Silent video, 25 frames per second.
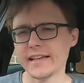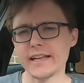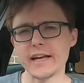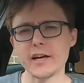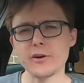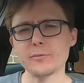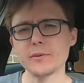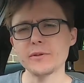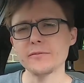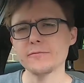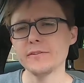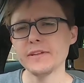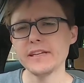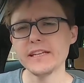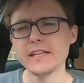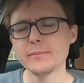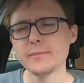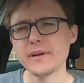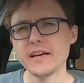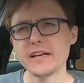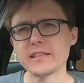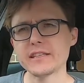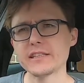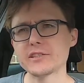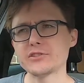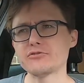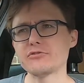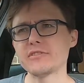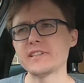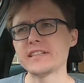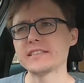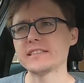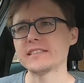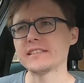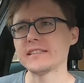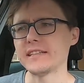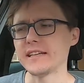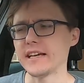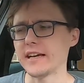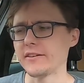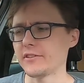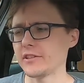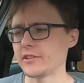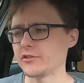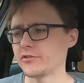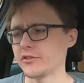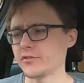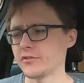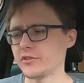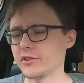Now, I've been thinking about this recently,
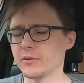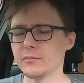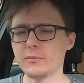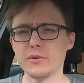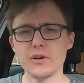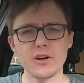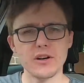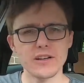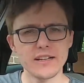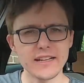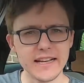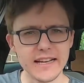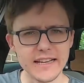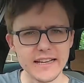having driven the Mark